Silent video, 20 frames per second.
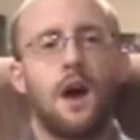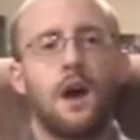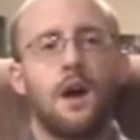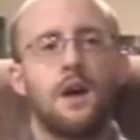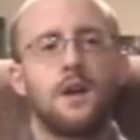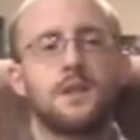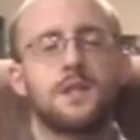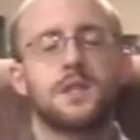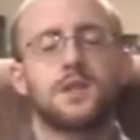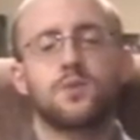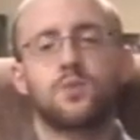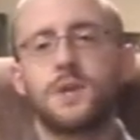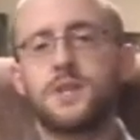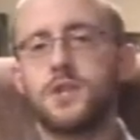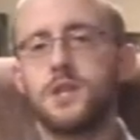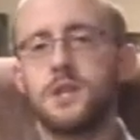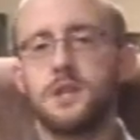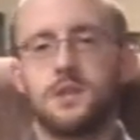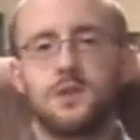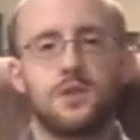
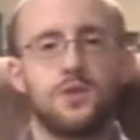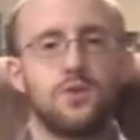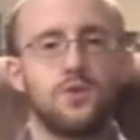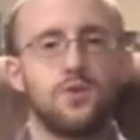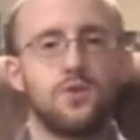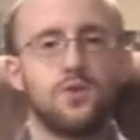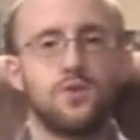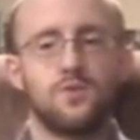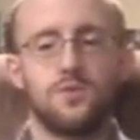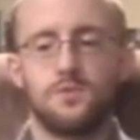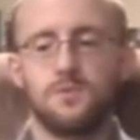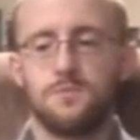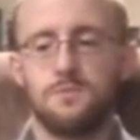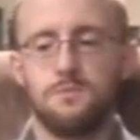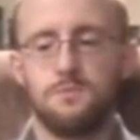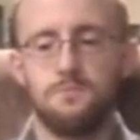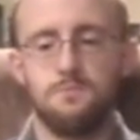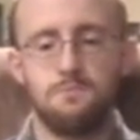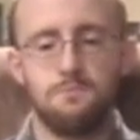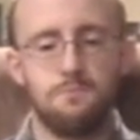Switching to
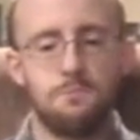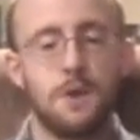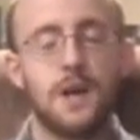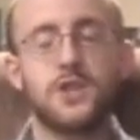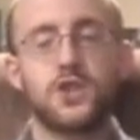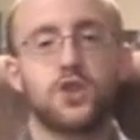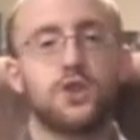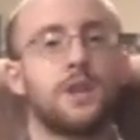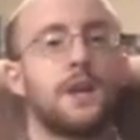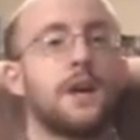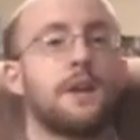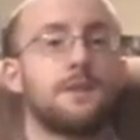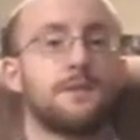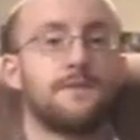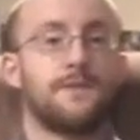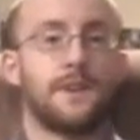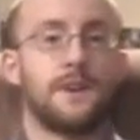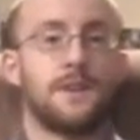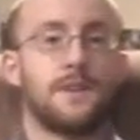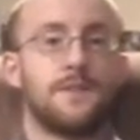much lighter
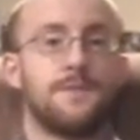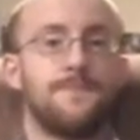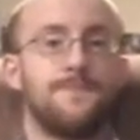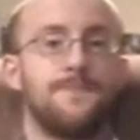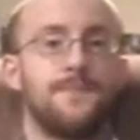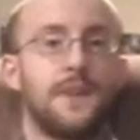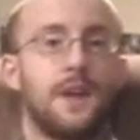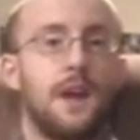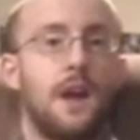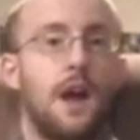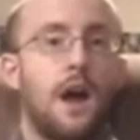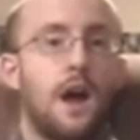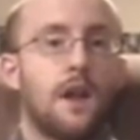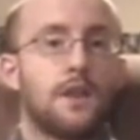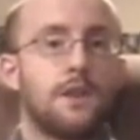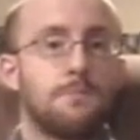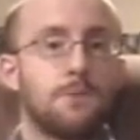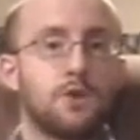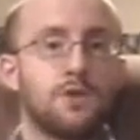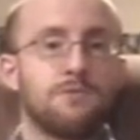fare,
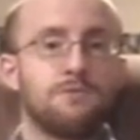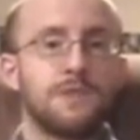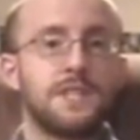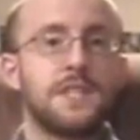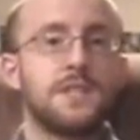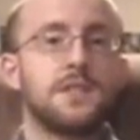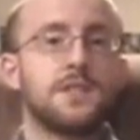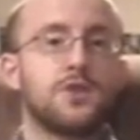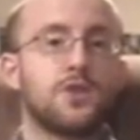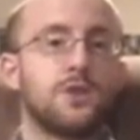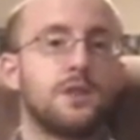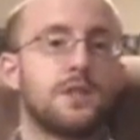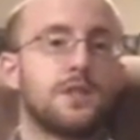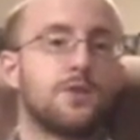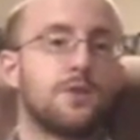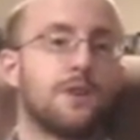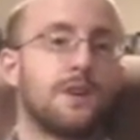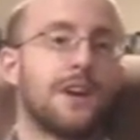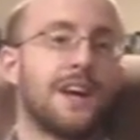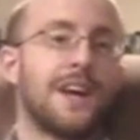the most recent short
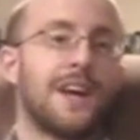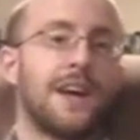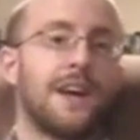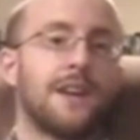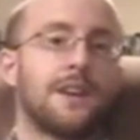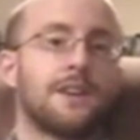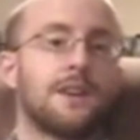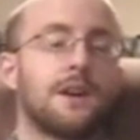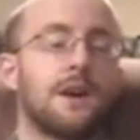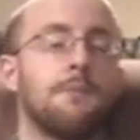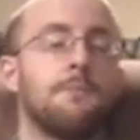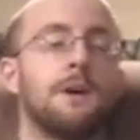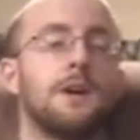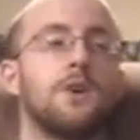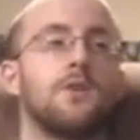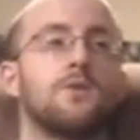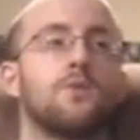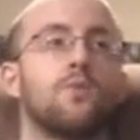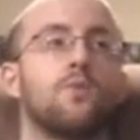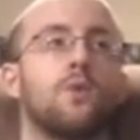story I had come
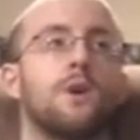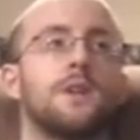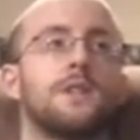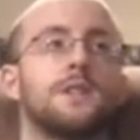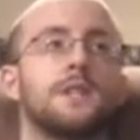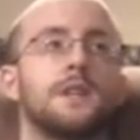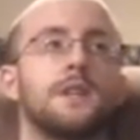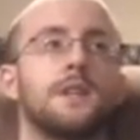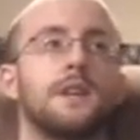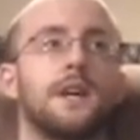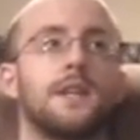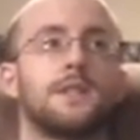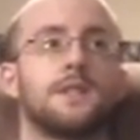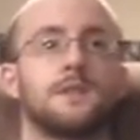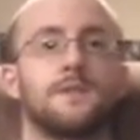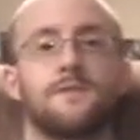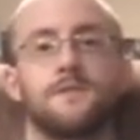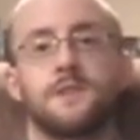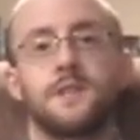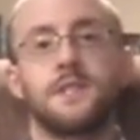out was in
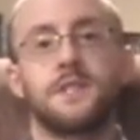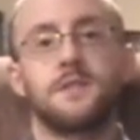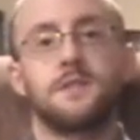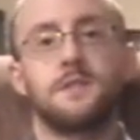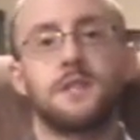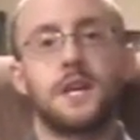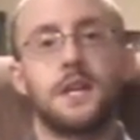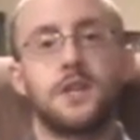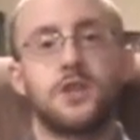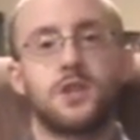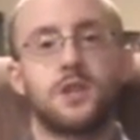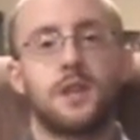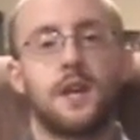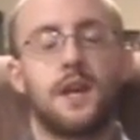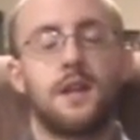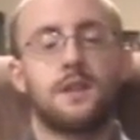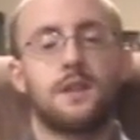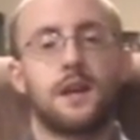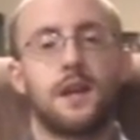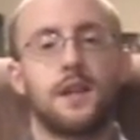Esther Friesner's
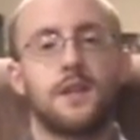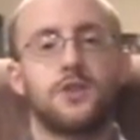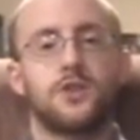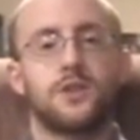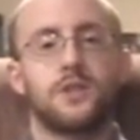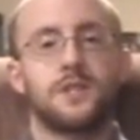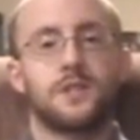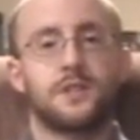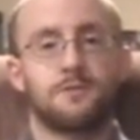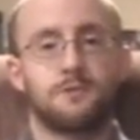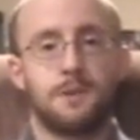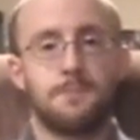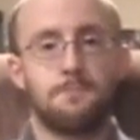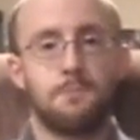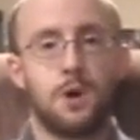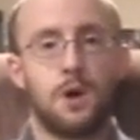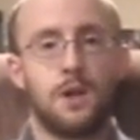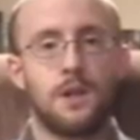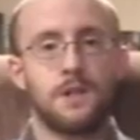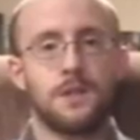anthology Strip
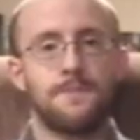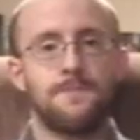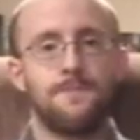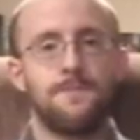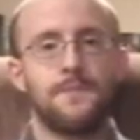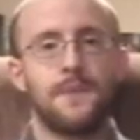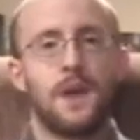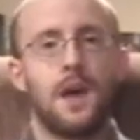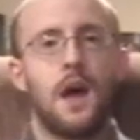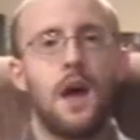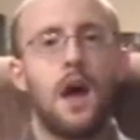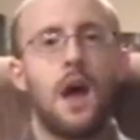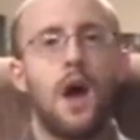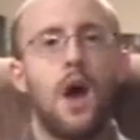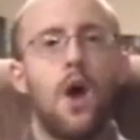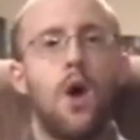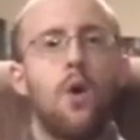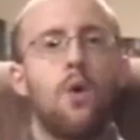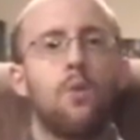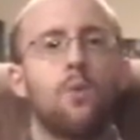Mauled,
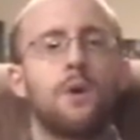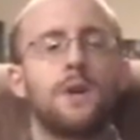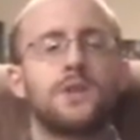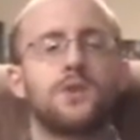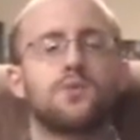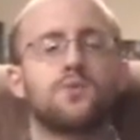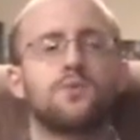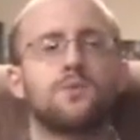which